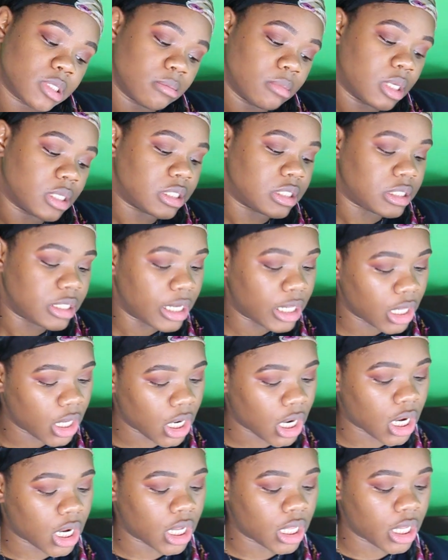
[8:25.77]

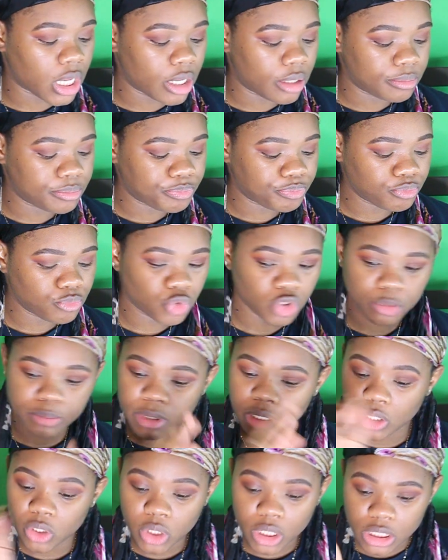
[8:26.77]
Concealer on it, just put
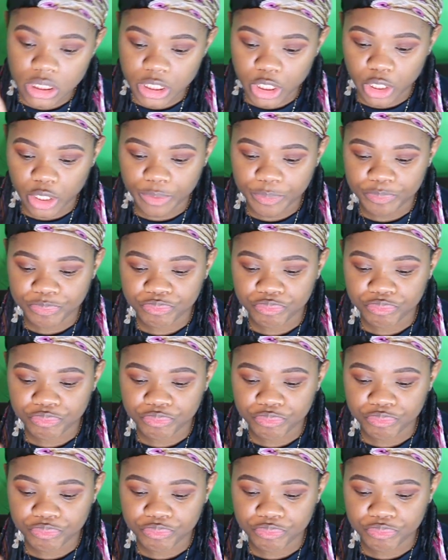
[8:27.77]
a little concealer,